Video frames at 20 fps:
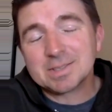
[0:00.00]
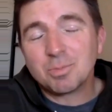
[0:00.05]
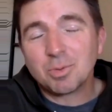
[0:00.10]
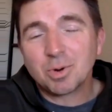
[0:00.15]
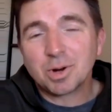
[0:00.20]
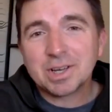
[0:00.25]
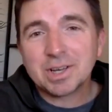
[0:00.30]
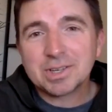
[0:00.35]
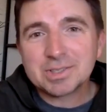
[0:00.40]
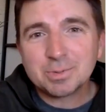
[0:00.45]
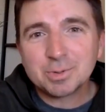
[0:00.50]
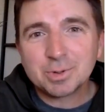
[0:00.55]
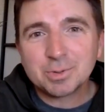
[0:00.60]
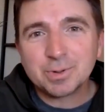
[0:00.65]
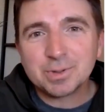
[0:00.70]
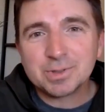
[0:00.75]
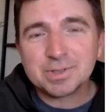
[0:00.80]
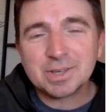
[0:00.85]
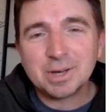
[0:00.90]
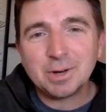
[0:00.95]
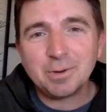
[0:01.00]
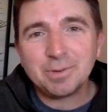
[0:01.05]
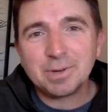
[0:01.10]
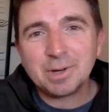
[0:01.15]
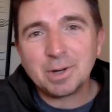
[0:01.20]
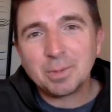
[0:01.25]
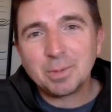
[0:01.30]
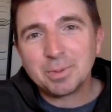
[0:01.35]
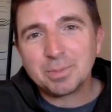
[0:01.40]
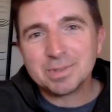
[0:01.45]
more customers for yourself and
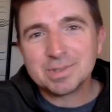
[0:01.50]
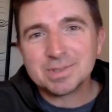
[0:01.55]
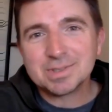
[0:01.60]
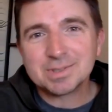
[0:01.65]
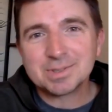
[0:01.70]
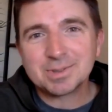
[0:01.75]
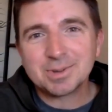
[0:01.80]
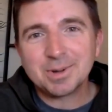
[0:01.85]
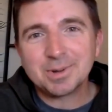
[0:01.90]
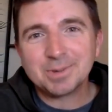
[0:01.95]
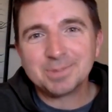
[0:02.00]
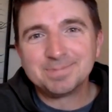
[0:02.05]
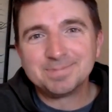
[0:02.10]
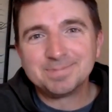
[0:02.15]
help your business grow.